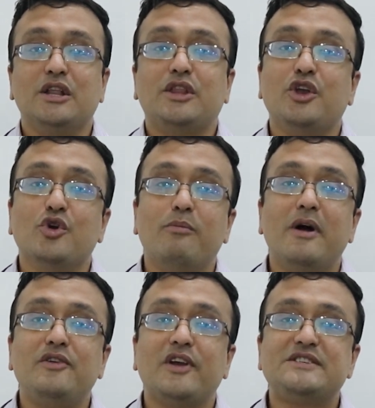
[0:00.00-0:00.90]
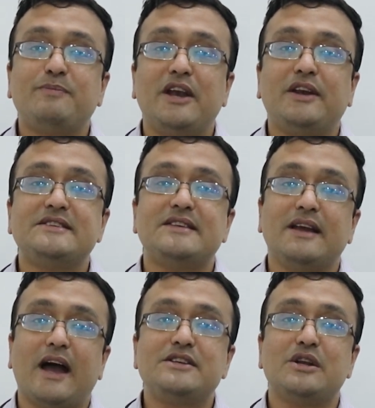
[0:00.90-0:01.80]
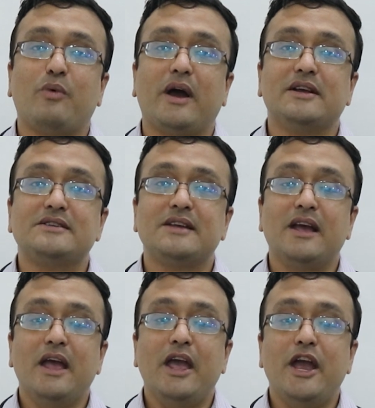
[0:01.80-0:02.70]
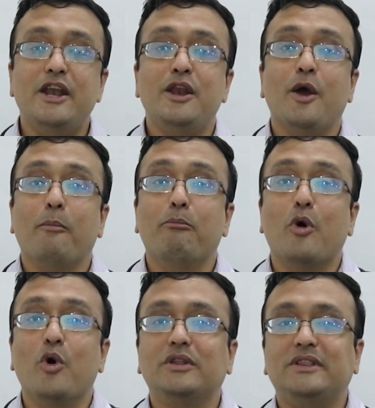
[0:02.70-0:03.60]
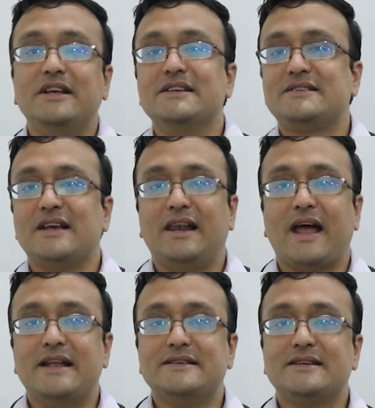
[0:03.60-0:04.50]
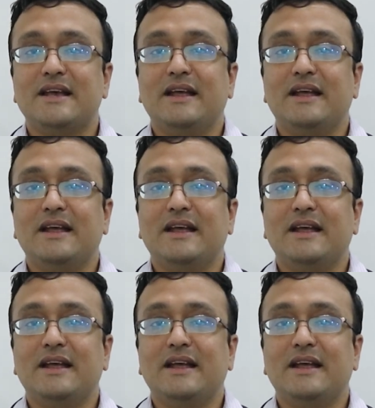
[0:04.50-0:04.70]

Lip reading: the human respiratory syncytial virus in both these cell lines,